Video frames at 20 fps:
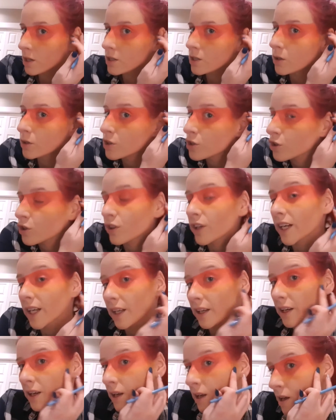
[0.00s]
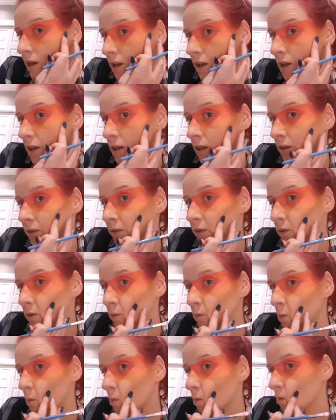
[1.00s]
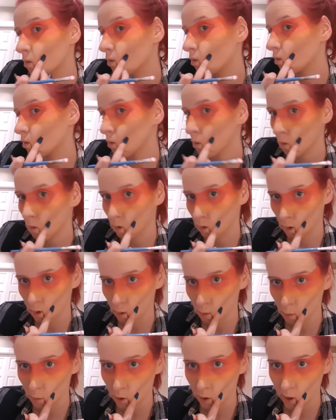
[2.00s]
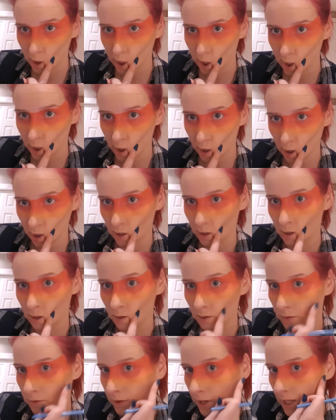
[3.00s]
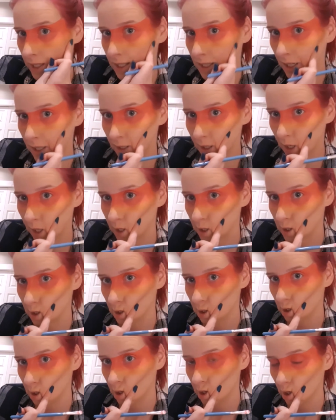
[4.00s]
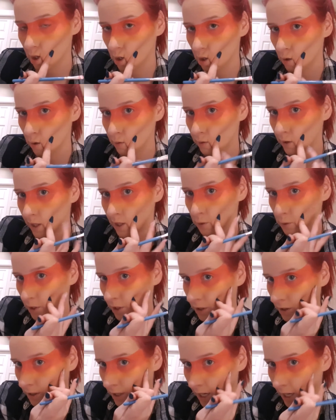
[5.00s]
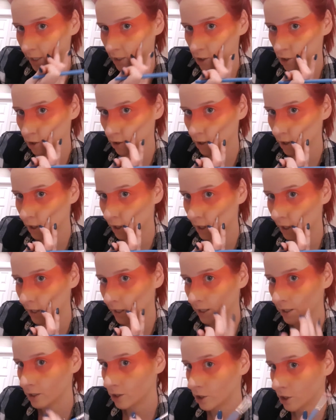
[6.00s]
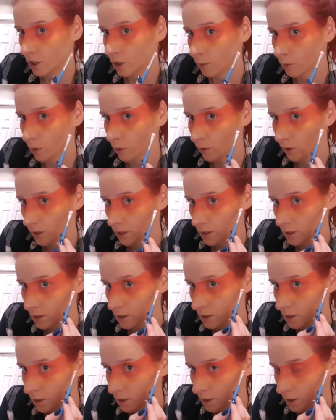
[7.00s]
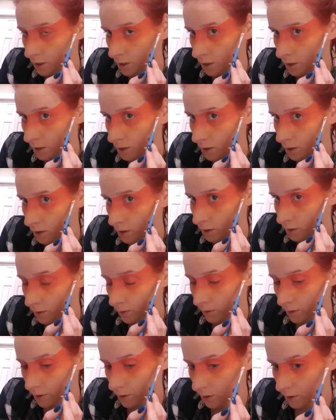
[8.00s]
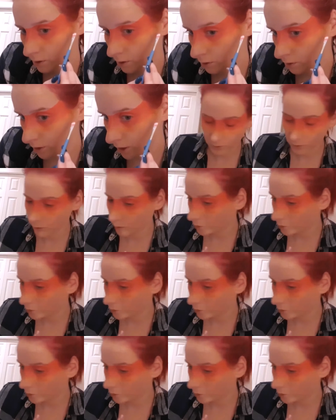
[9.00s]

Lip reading: So a trick, if you pull in your face like that, you'll find where your natural like cheekbone is. So